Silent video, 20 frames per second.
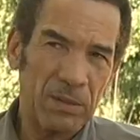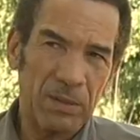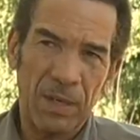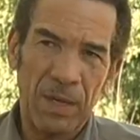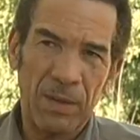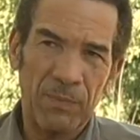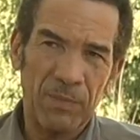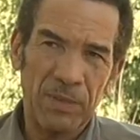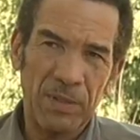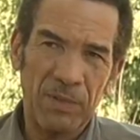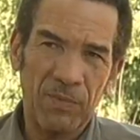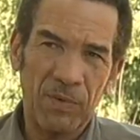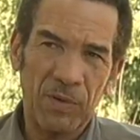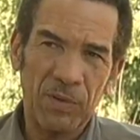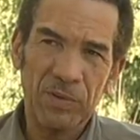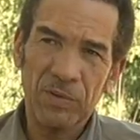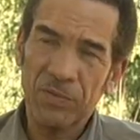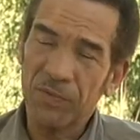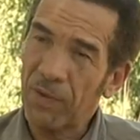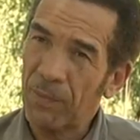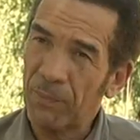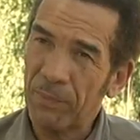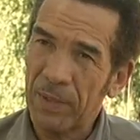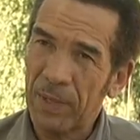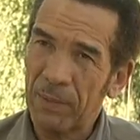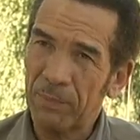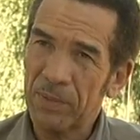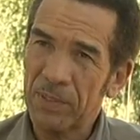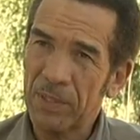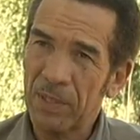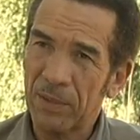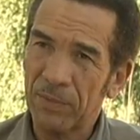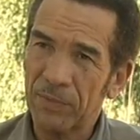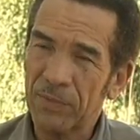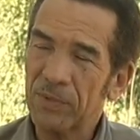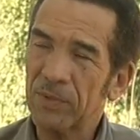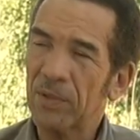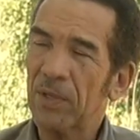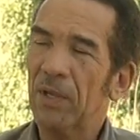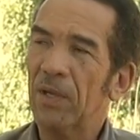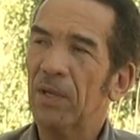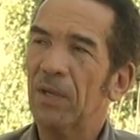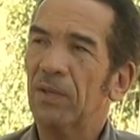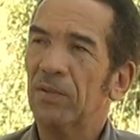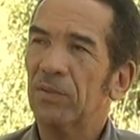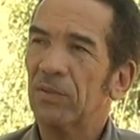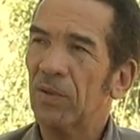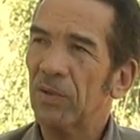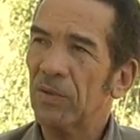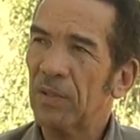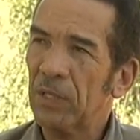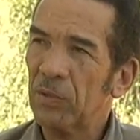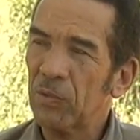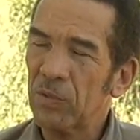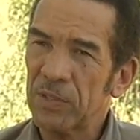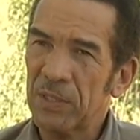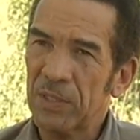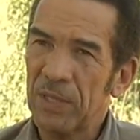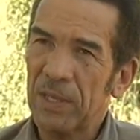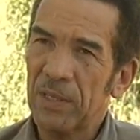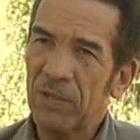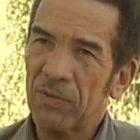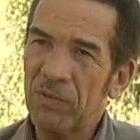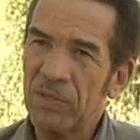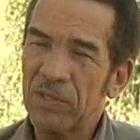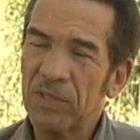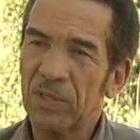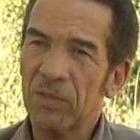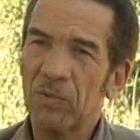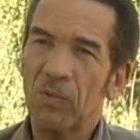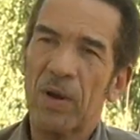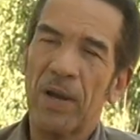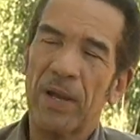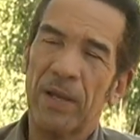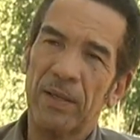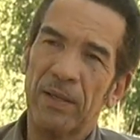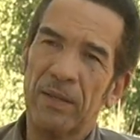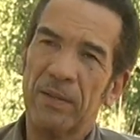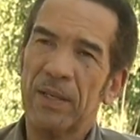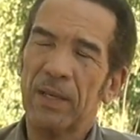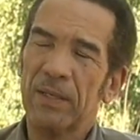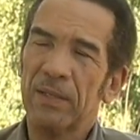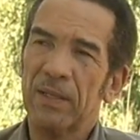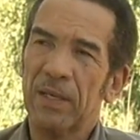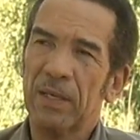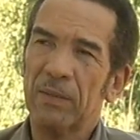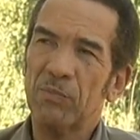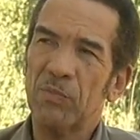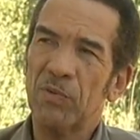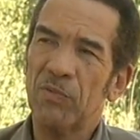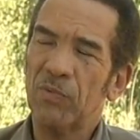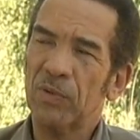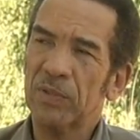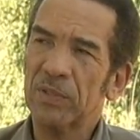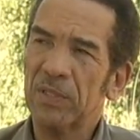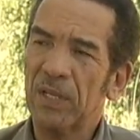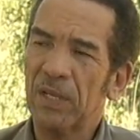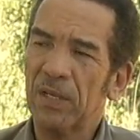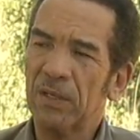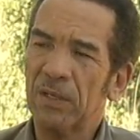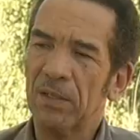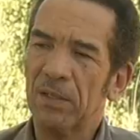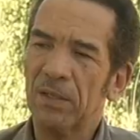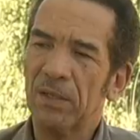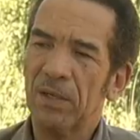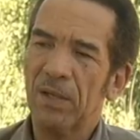um, divorced from themselves. So that was another reason why that, that move was taken.